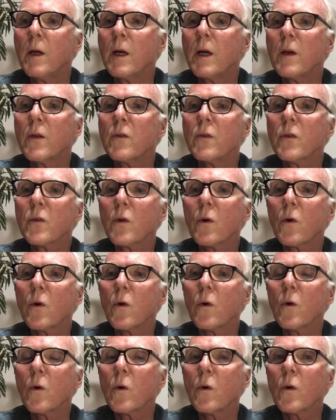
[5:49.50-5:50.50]

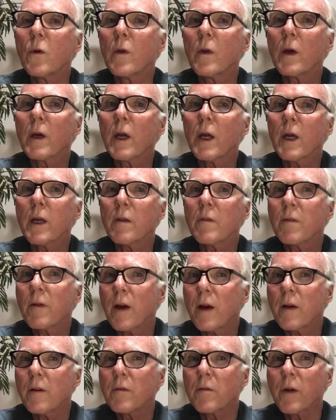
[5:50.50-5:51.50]
So again,
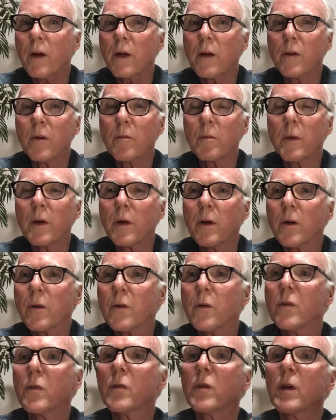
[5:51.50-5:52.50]
5 regular
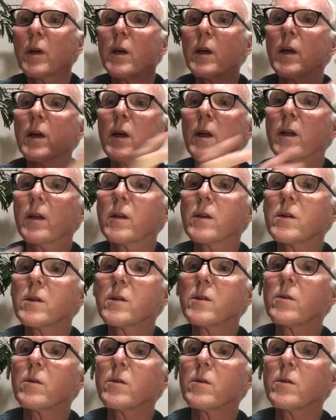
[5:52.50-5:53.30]
beers, and